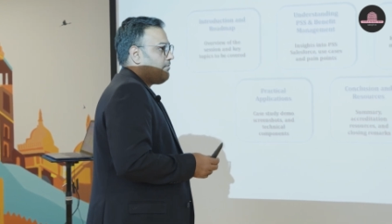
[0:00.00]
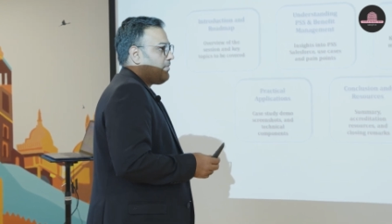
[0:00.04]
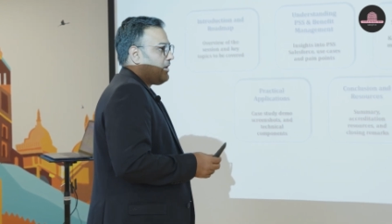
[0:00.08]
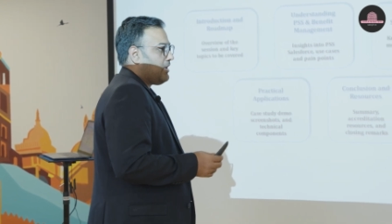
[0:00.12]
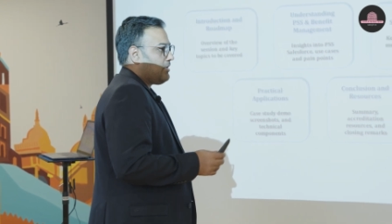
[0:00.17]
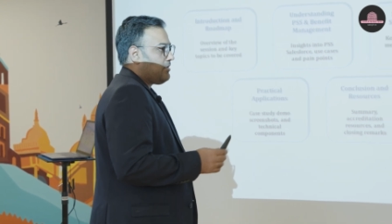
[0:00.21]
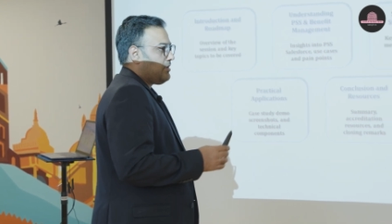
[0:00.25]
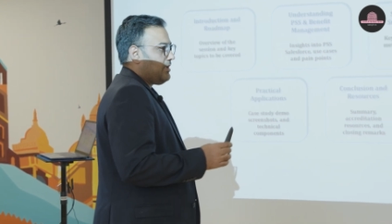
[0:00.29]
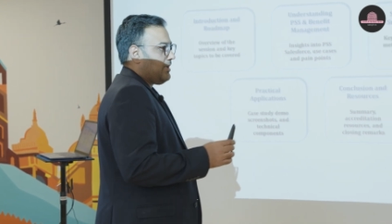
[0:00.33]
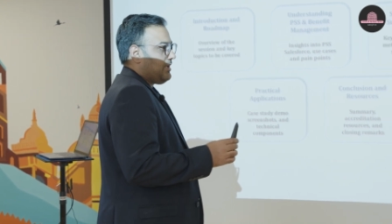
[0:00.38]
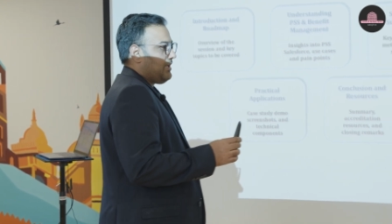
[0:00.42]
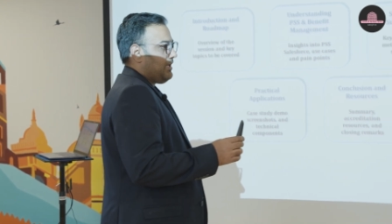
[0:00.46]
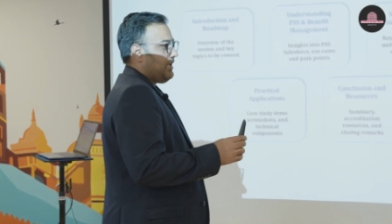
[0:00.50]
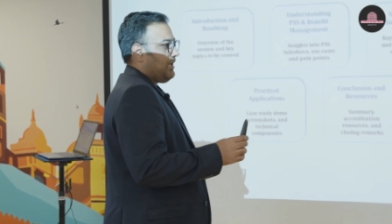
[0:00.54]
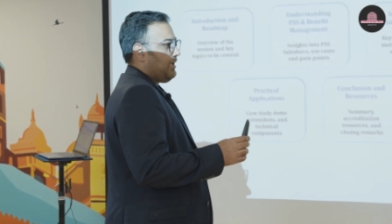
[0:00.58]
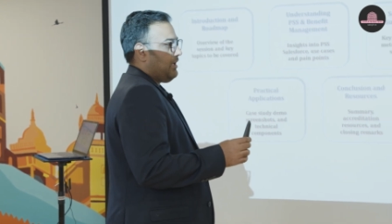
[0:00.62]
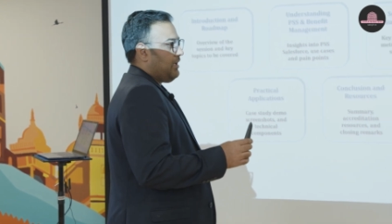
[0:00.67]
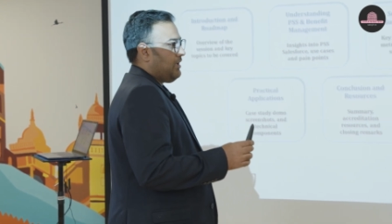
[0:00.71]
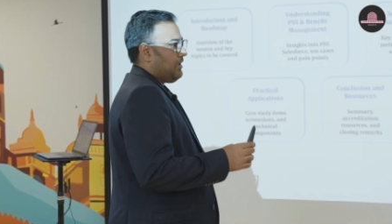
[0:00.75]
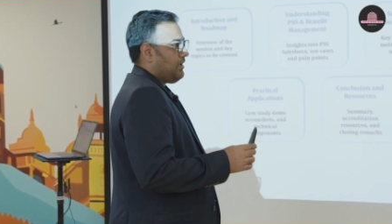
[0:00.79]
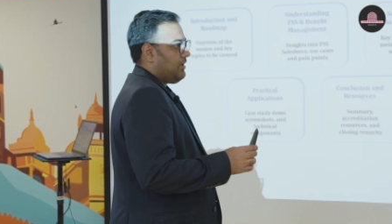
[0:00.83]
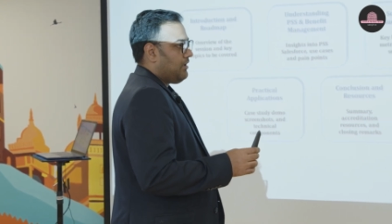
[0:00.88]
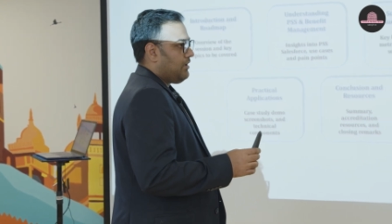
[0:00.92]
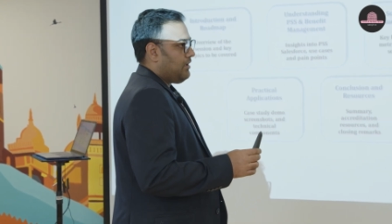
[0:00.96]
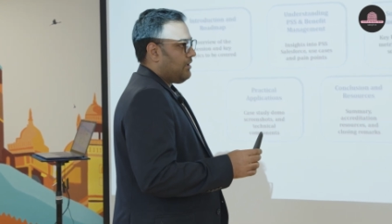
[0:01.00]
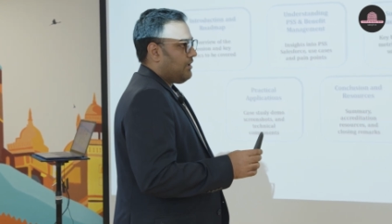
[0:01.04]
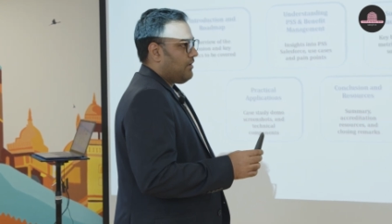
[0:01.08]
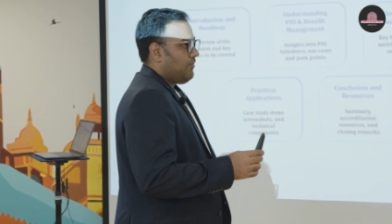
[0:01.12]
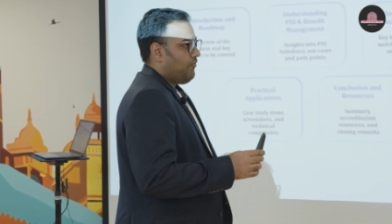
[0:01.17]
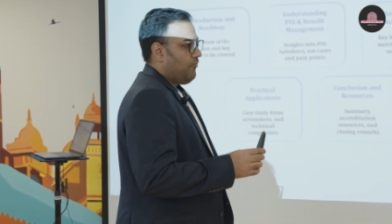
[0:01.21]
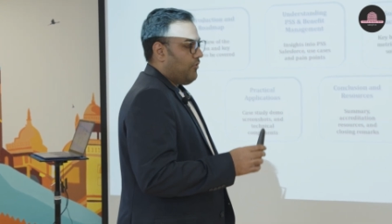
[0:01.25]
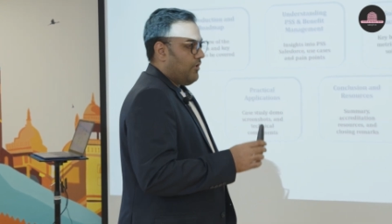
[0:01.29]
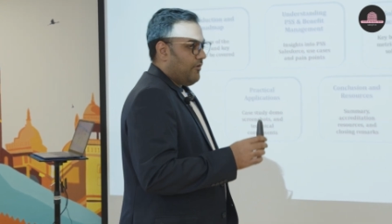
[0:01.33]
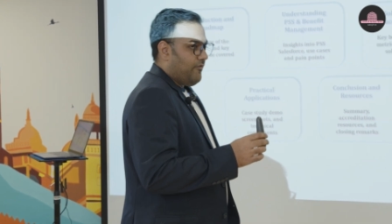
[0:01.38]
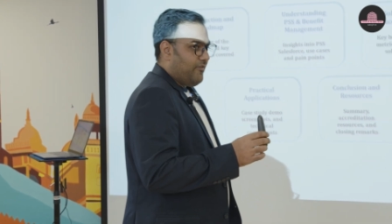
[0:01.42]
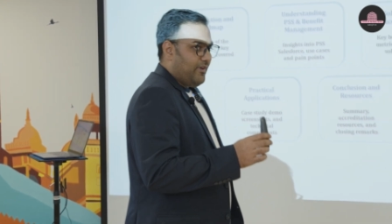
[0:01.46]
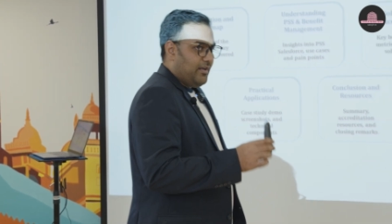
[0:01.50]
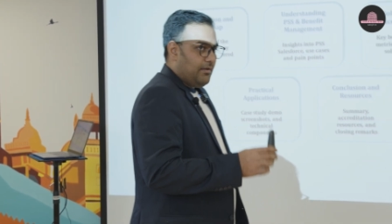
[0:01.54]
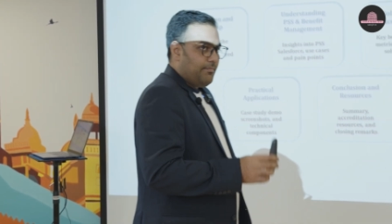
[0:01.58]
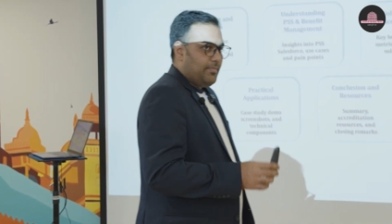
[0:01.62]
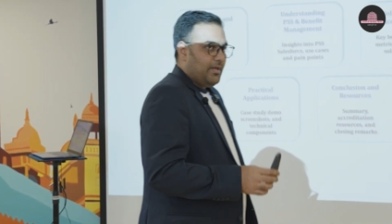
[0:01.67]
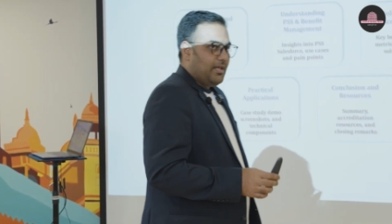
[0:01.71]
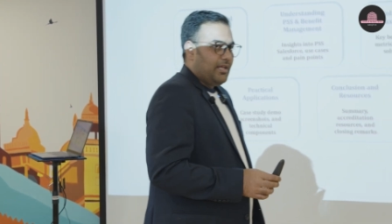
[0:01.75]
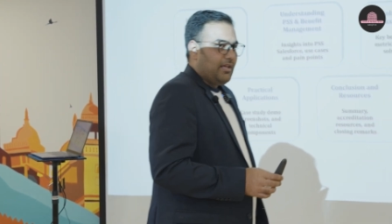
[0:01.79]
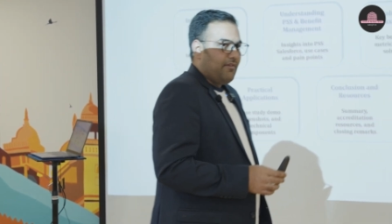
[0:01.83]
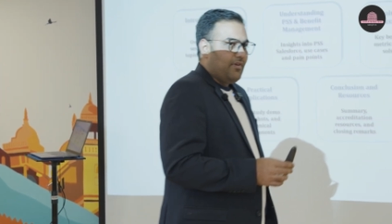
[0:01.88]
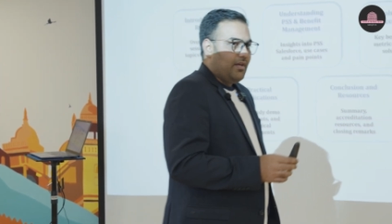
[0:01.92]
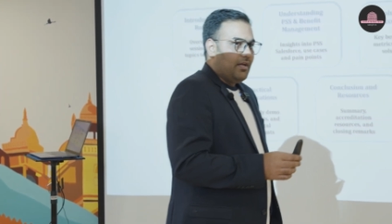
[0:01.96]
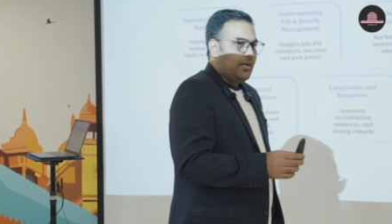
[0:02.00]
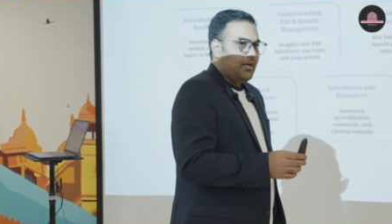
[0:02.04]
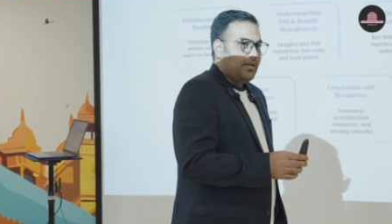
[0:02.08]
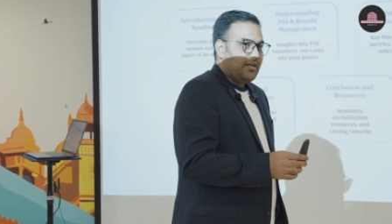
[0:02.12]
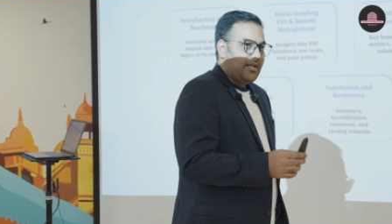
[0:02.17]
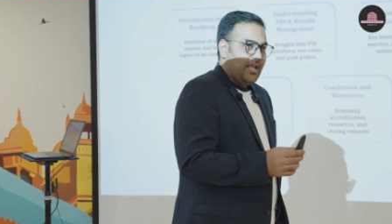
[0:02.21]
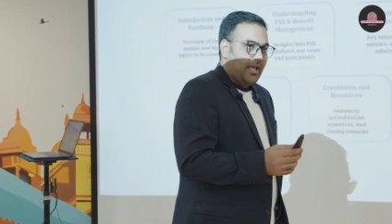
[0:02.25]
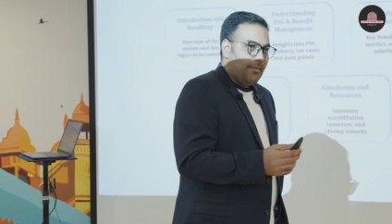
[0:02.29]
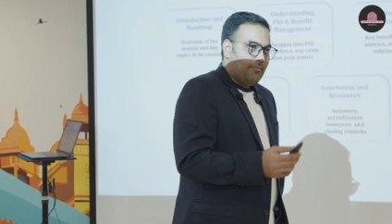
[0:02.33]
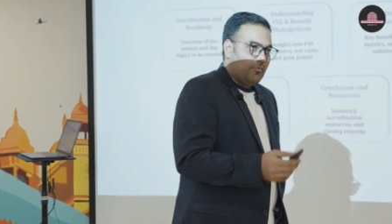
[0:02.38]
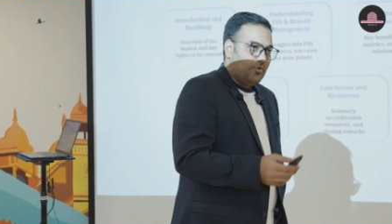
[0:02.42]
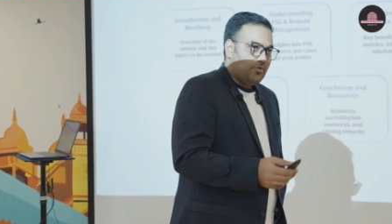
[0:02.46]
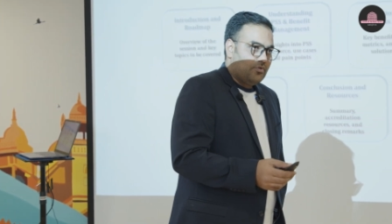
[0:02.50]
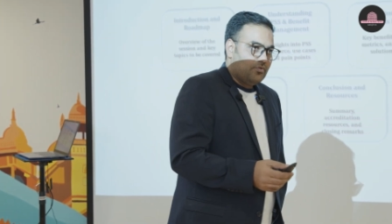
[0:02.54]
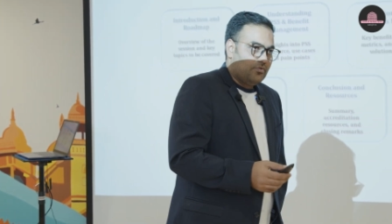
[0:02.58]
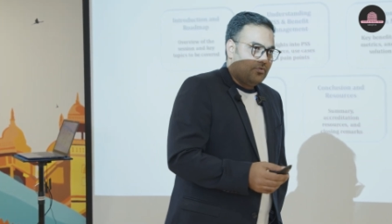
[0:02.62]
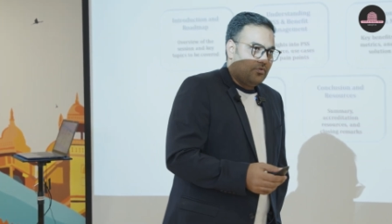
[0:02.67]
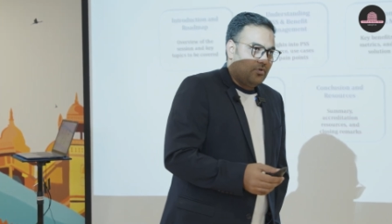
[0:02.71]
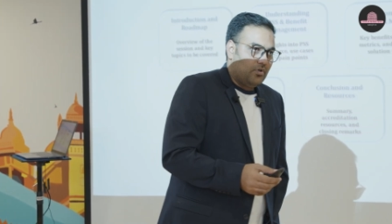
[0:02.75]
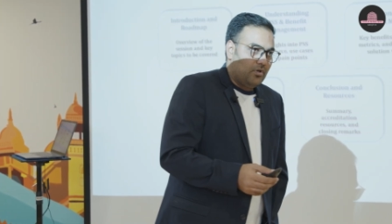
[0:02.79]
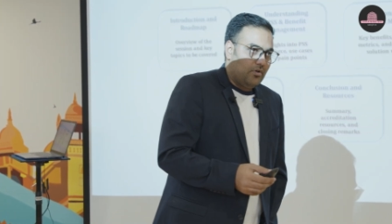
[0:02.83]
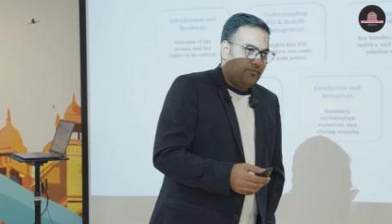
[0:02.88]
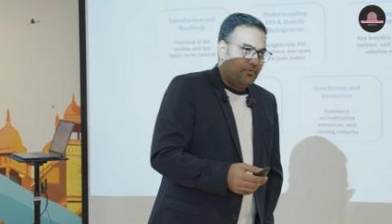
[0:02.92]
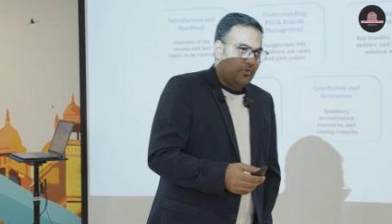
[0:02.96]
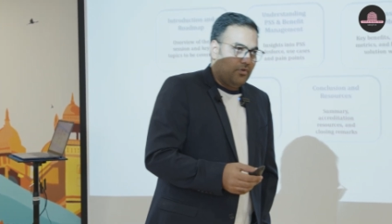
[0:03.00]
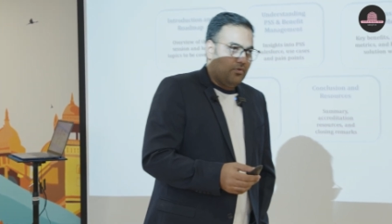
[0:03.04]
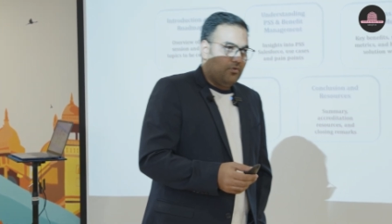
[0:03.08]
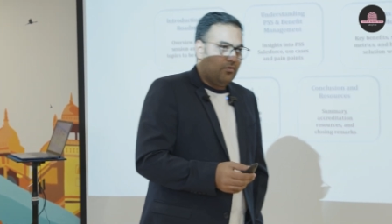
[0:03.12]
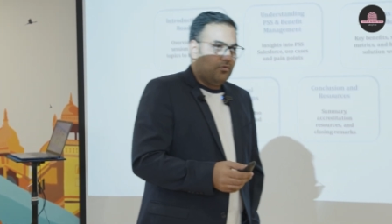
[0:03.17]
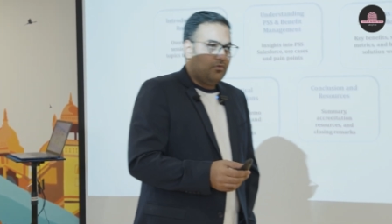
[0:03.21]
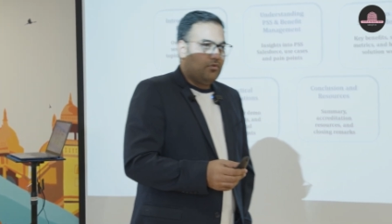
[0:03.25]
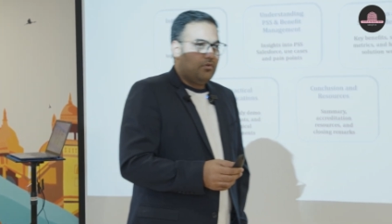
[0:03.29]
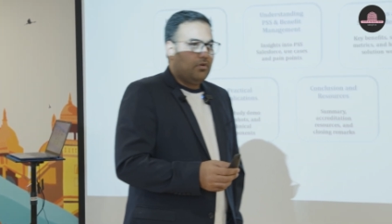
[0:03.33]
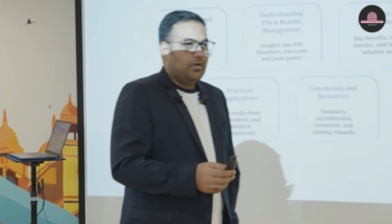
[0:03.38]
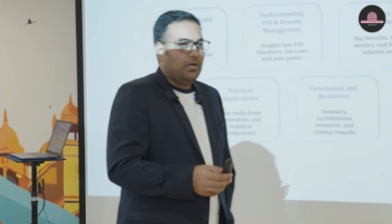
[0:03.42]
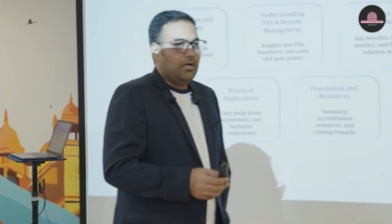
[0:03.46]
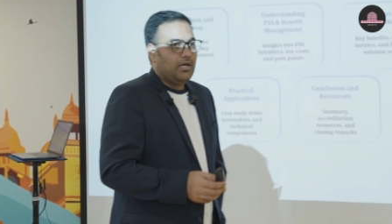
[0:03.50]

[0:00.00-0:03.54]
Basically, we will be giving a demo to all of you